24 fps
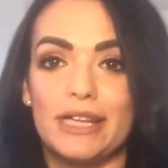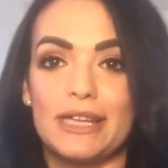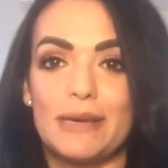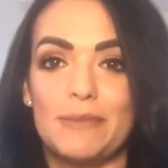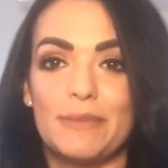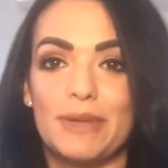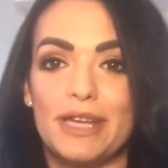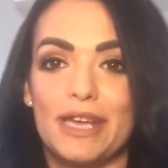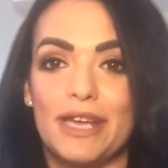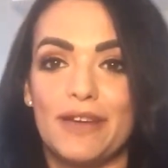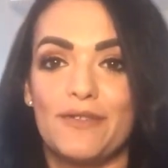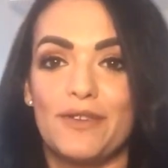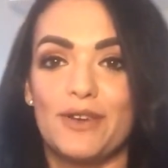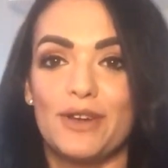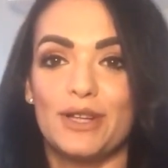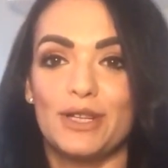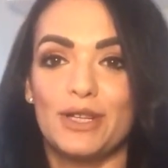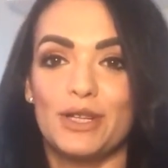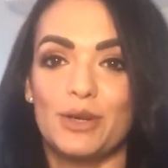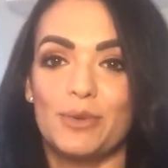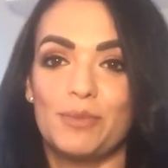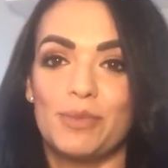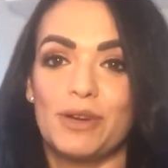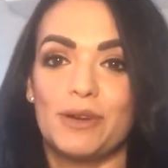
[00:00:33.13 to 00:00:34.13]
Let me give you a
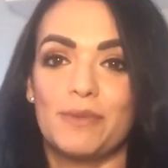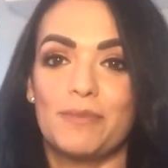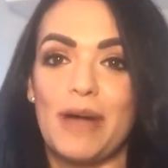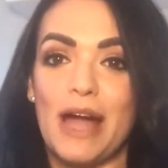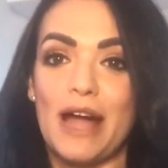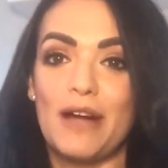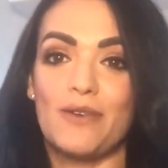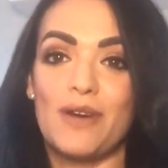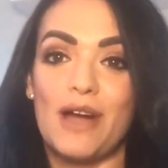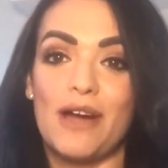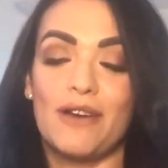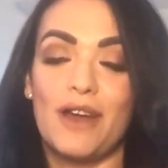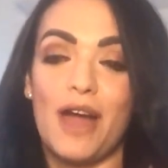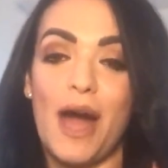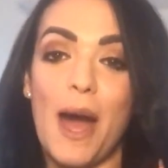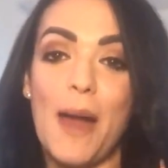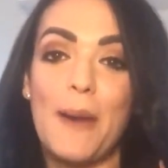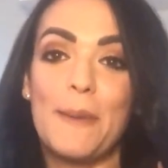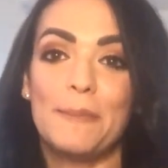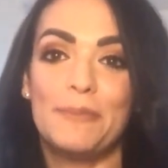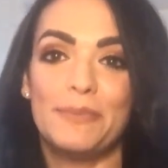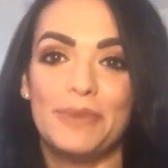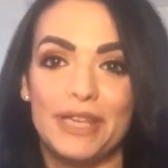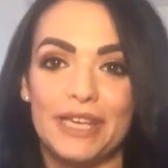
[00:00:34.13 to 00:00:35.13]
little bit of background
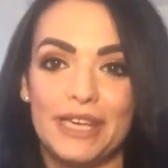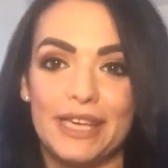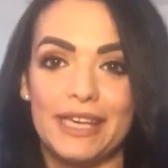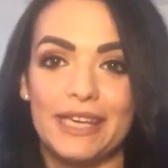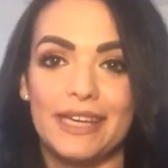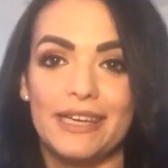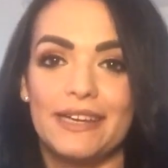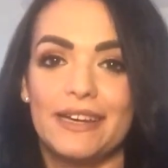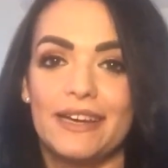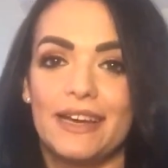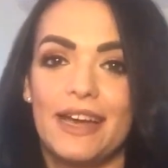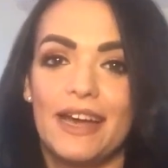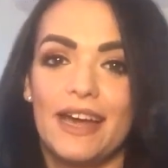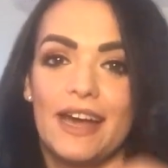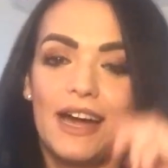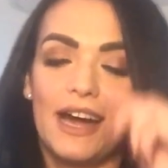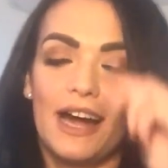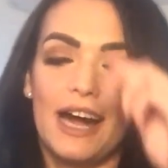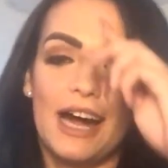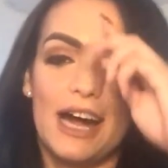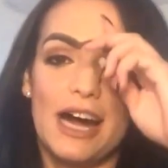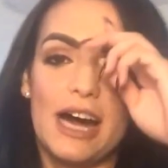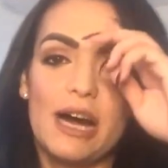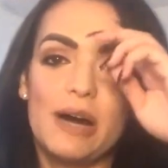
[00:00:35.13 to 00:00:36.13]
on me.
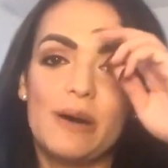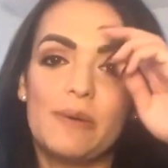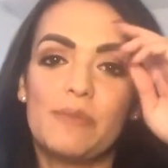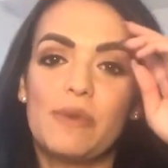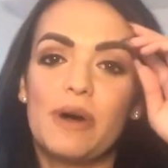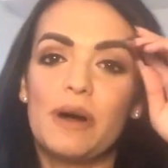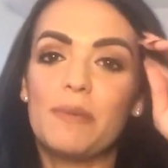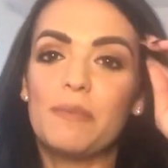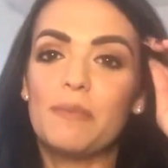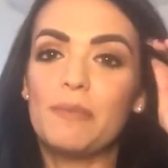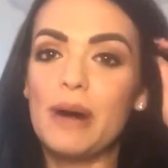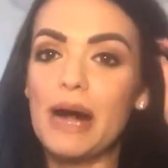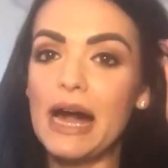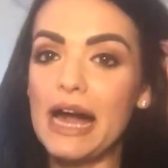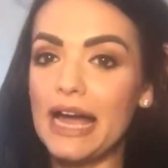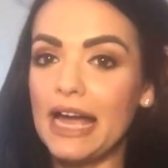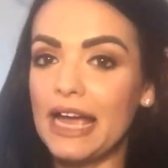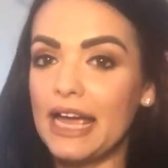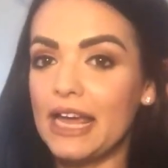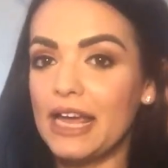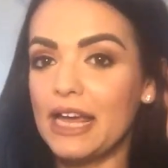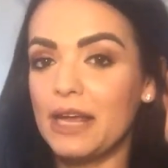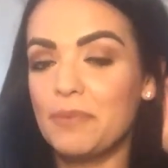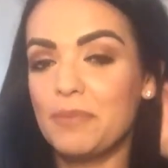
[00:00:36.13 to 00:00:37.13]

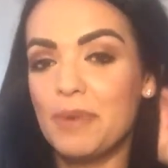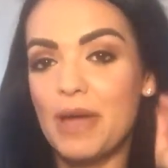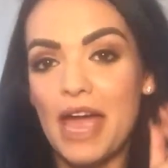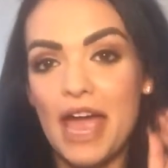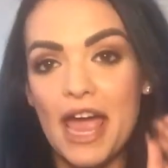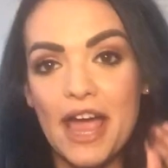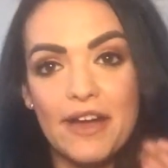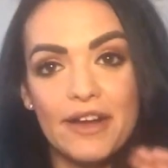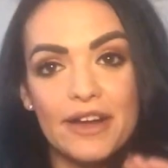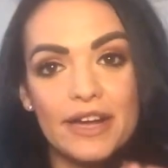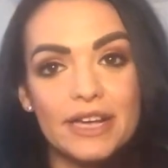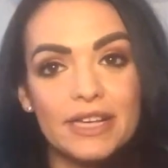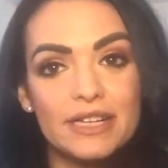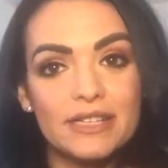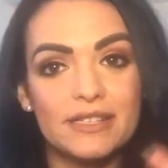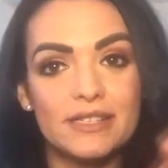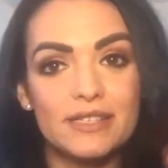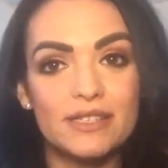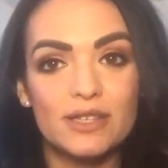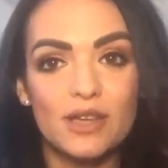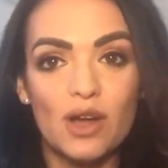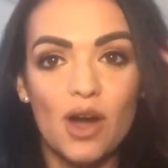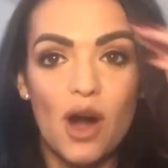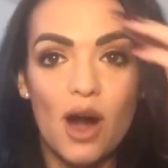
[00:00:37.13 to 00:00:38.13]
My
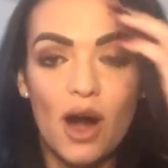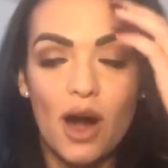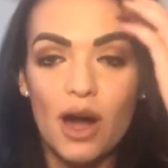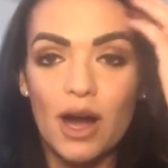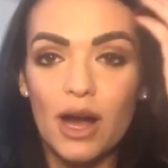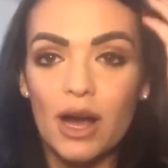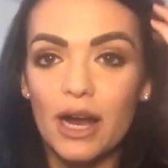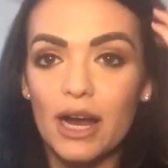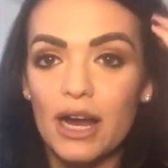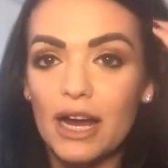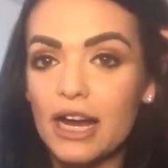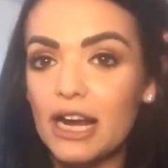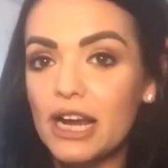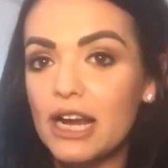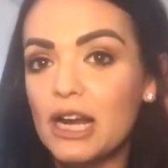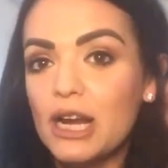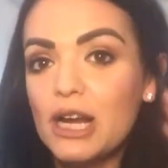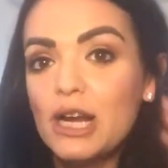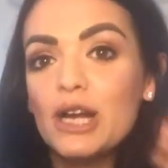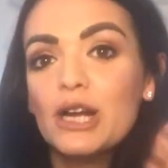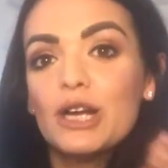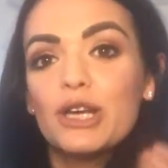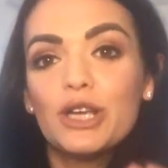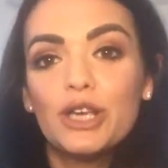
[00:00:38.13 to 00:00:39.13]
parents are
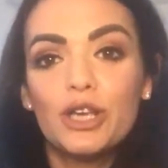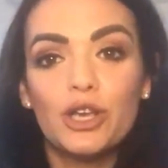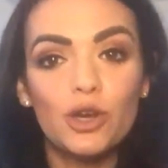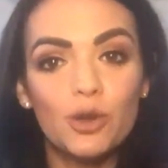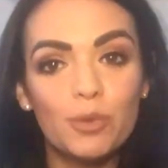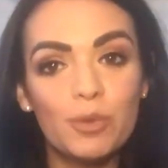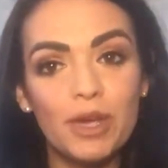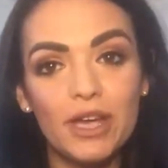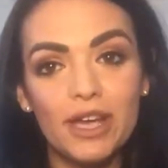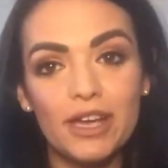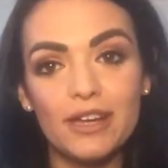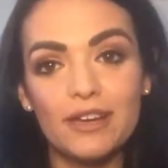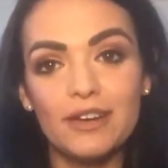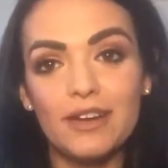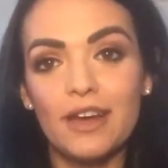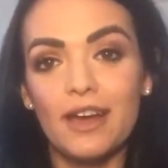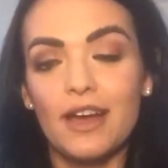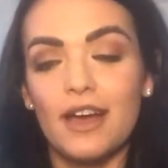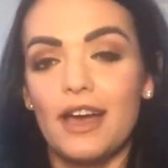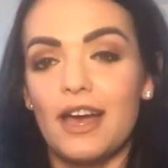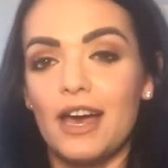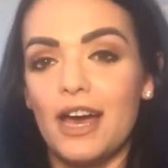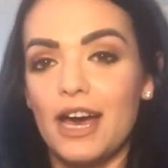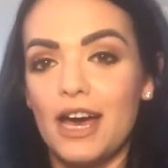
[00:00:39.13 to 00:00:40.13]
Cuban.
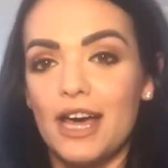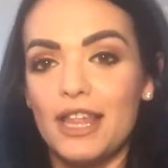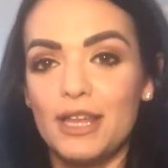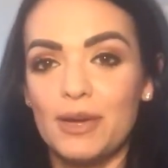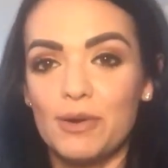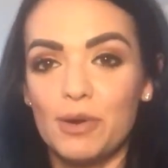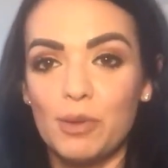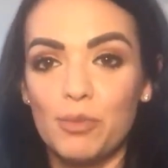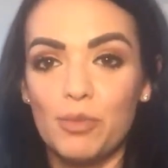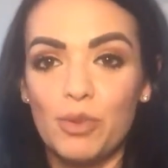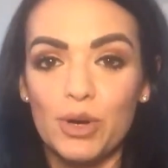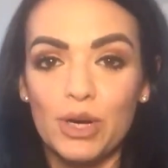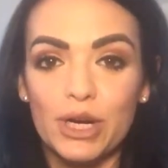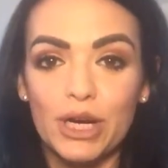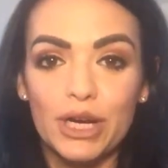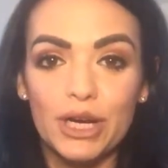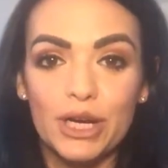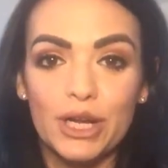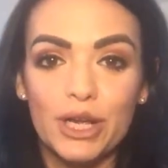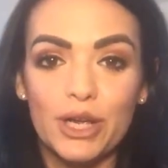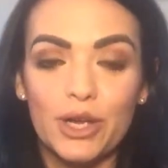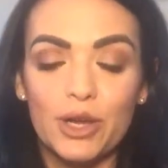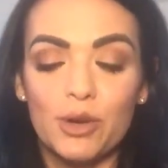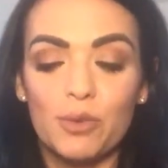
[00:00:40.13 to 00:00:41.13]
They were born
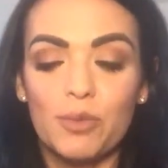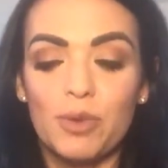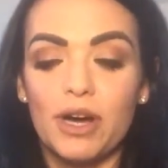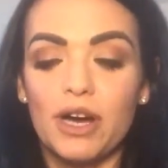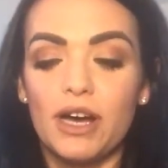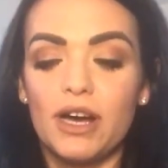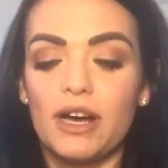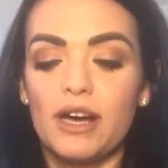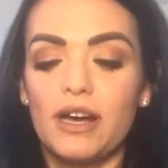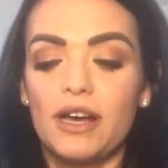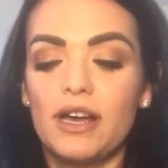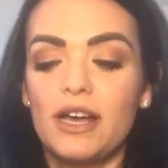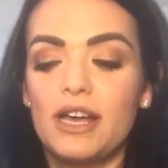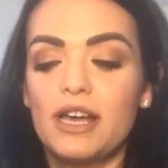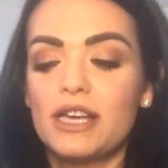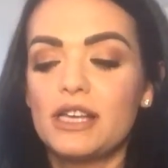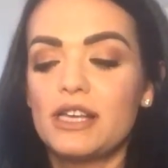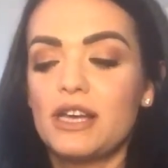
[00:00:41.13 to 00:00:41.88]
in Cuba.